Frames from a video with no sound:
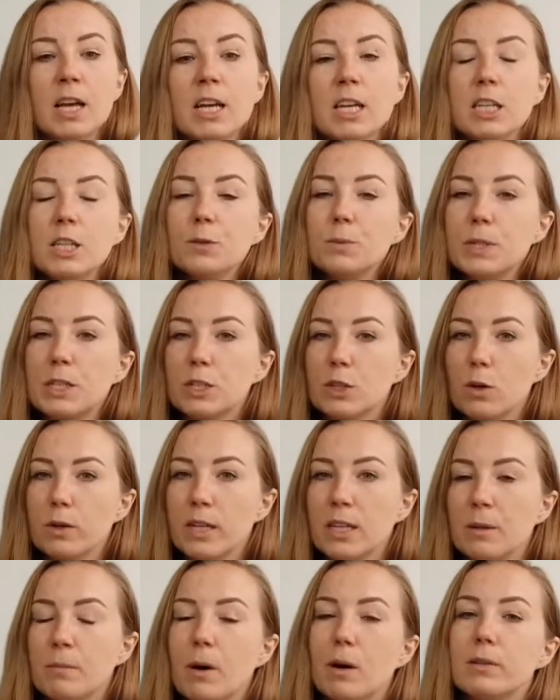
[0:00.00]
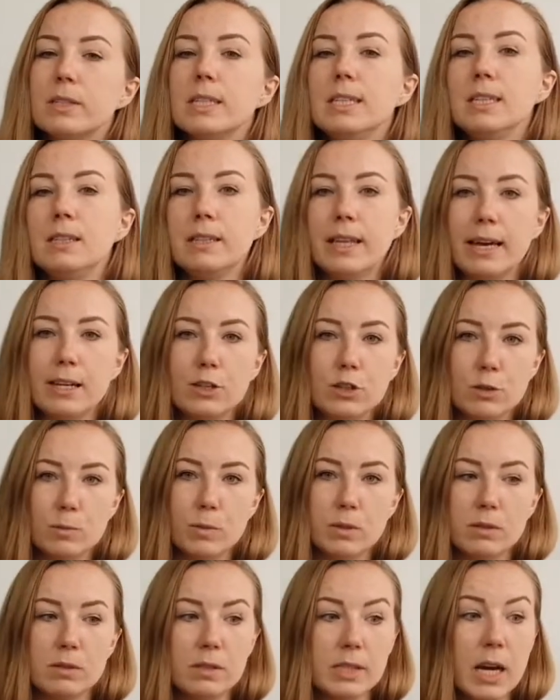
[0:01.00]
If we are talking about
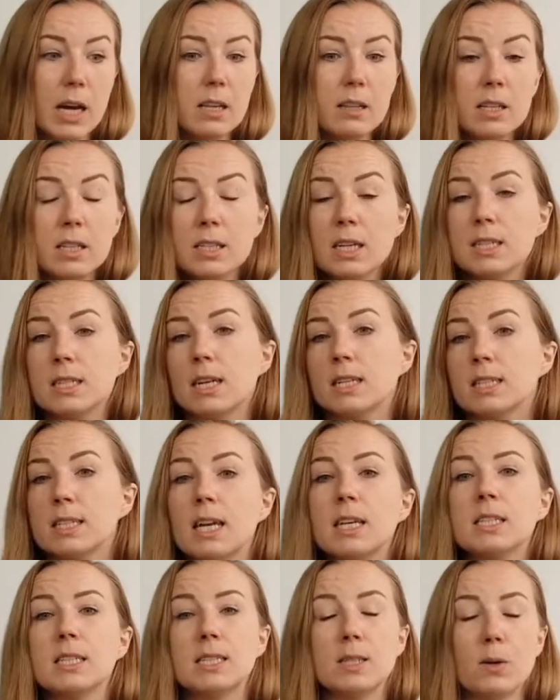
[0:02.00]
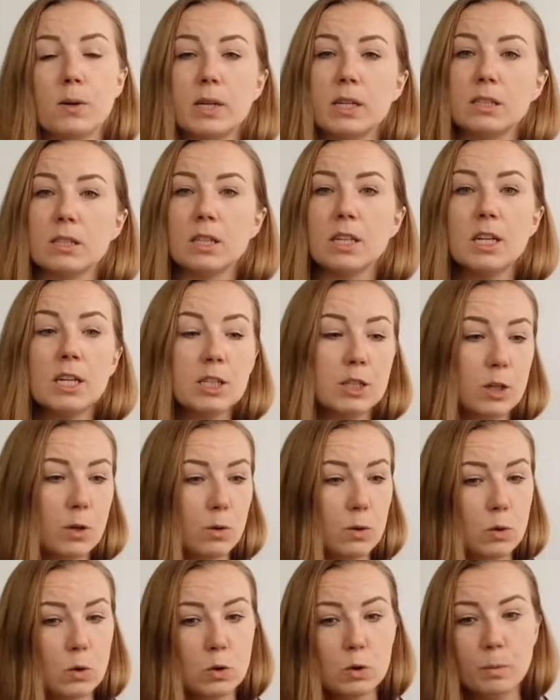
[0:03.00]
intangible, these are success stories. So
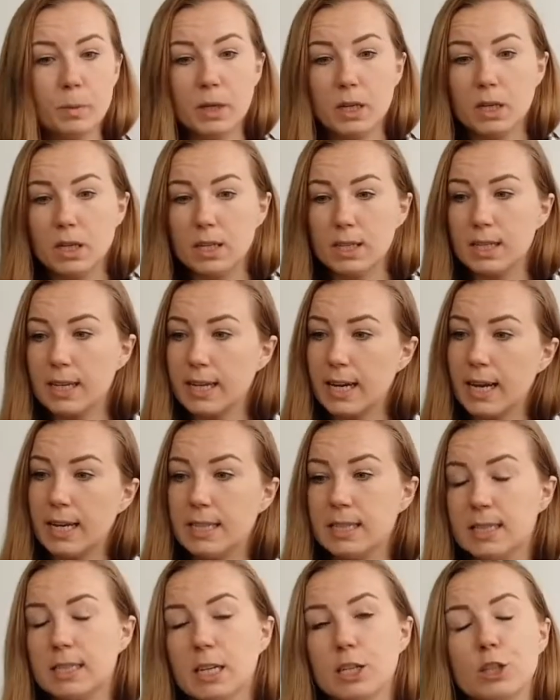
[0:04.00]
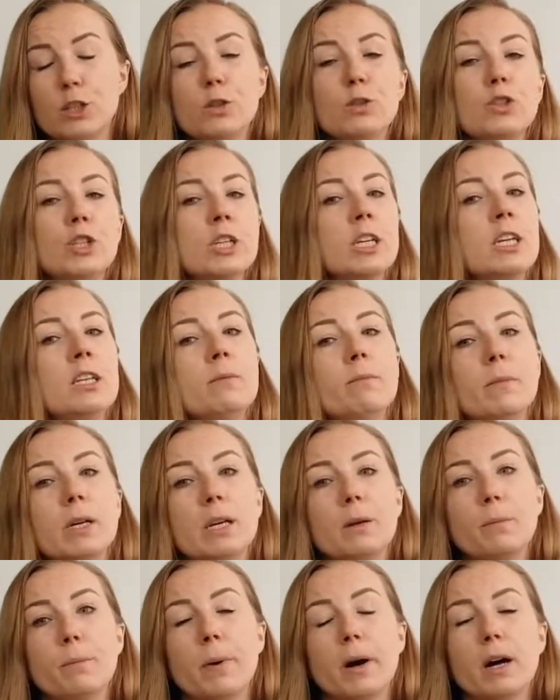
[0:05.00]
it could be it created a huge
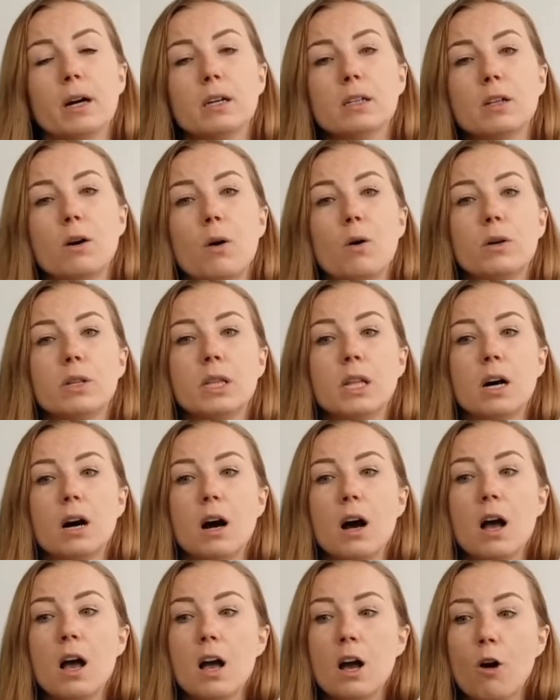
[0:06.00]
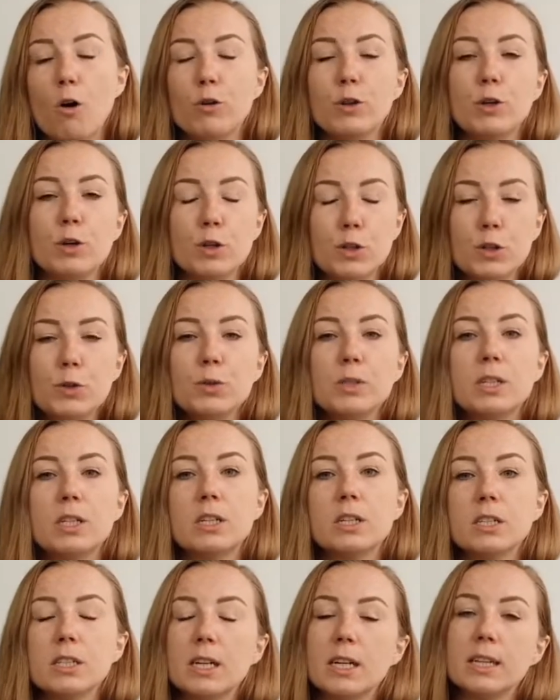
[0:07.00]
impact on your
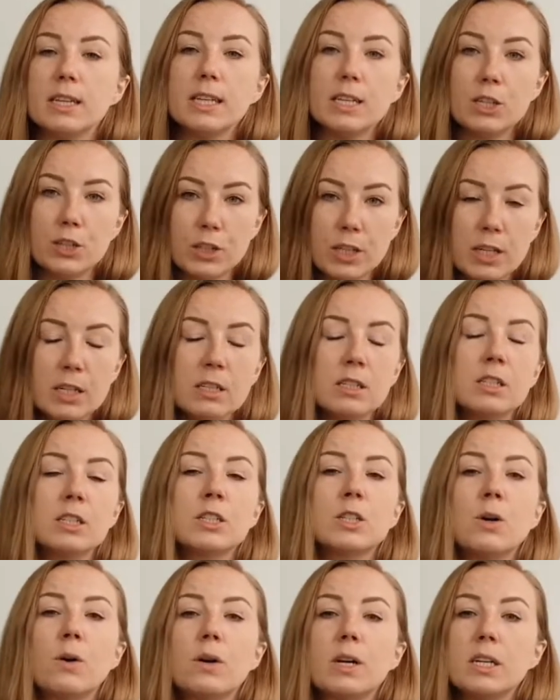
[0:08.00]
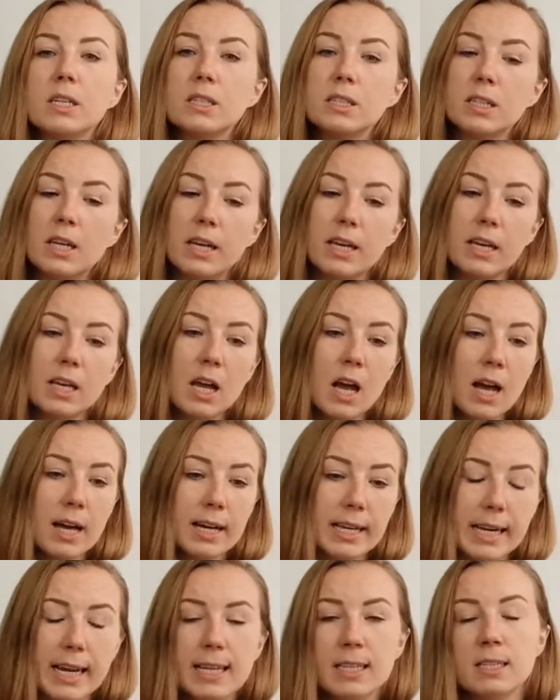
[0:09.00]
users, and they share these stories, they
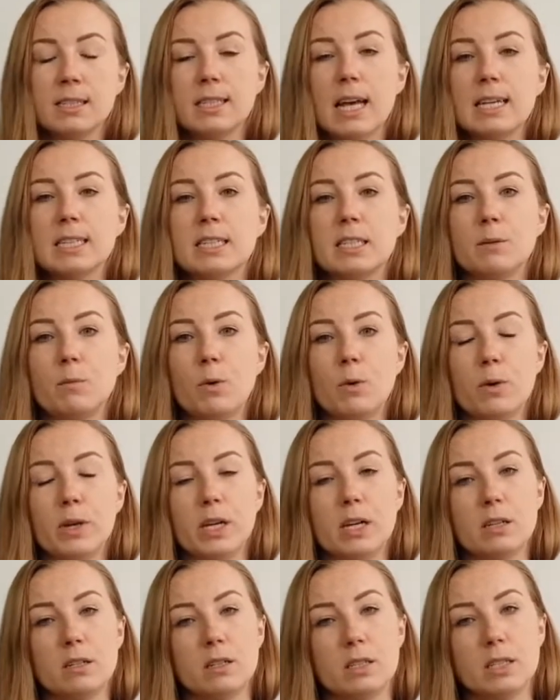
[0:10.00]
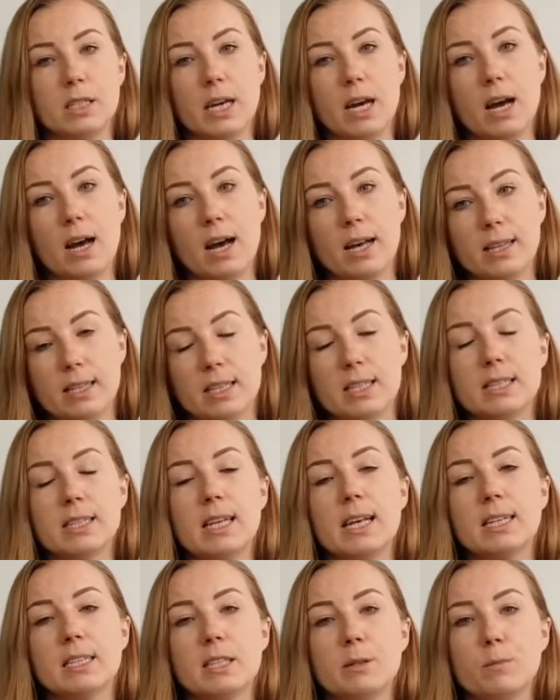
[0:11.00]
created testimonials, and these
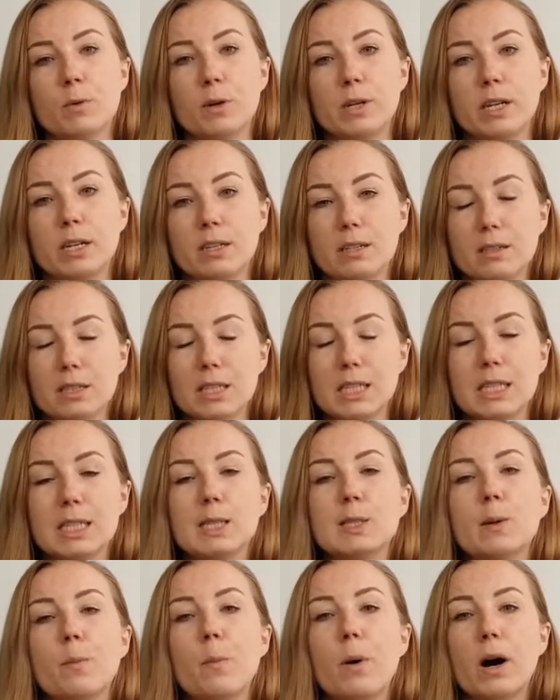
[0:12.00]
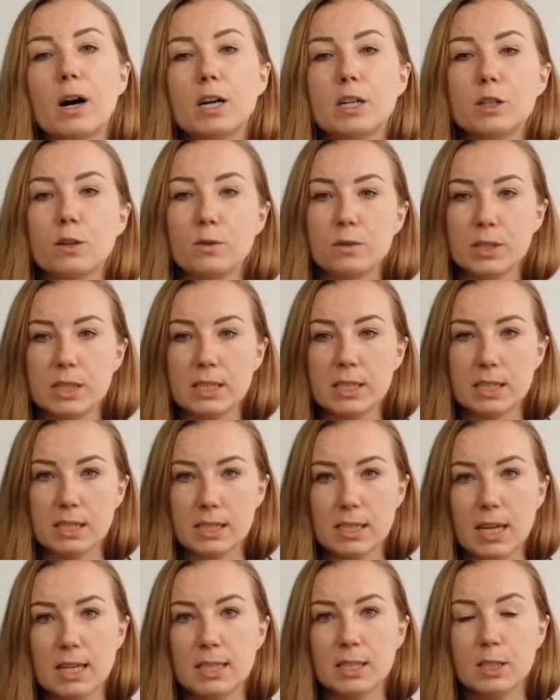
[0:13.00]
testimonials is a part of the
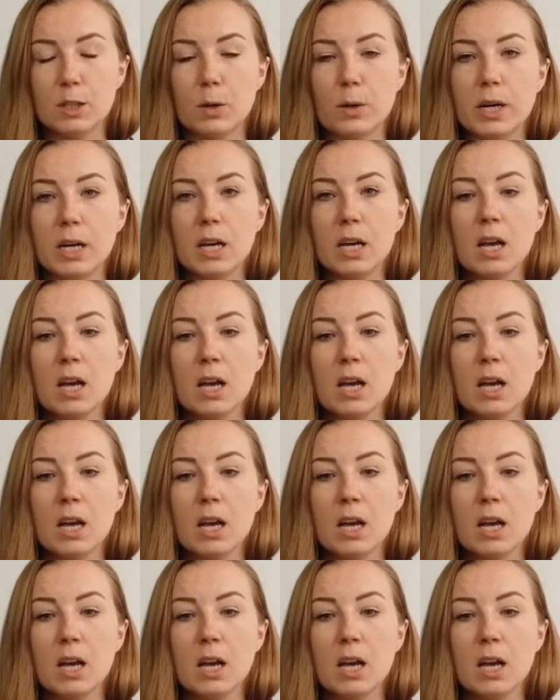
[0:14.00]
success story.